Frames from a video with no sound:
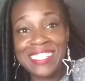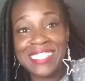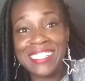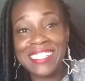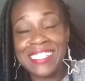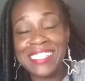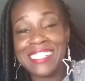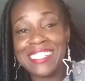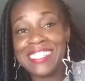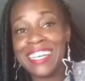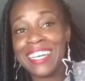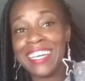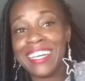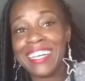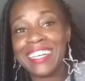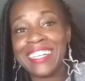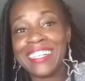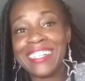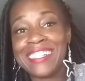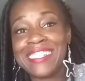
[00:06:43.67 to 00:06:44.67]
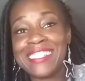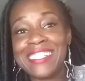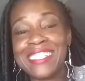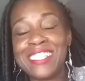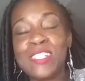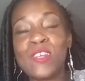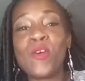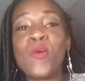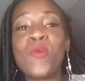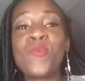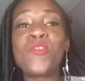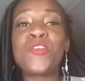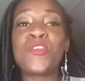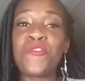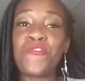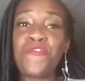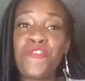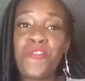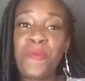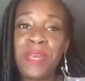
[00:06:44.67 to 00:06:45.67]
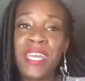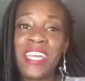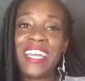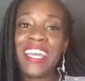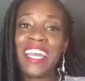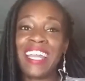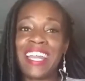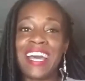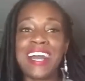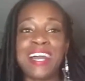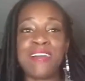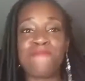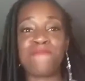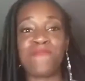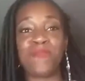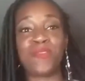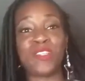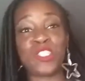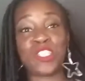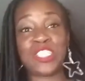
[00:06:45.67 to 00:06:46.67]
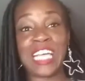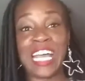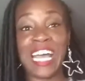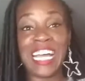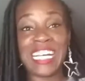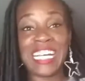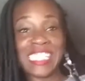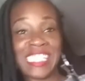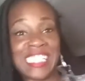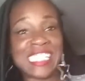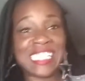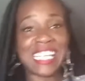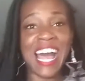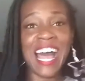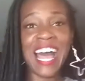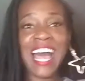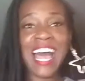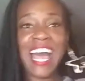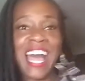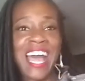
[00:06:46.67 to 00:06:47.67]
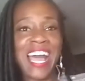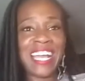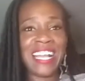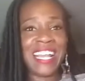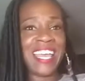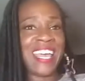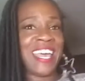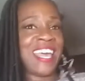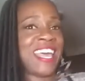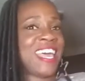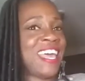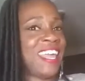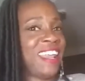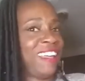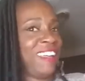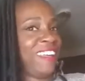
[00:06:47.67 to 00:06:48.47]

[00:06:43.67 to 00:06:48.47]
This is like so new for me, and I'm just excited.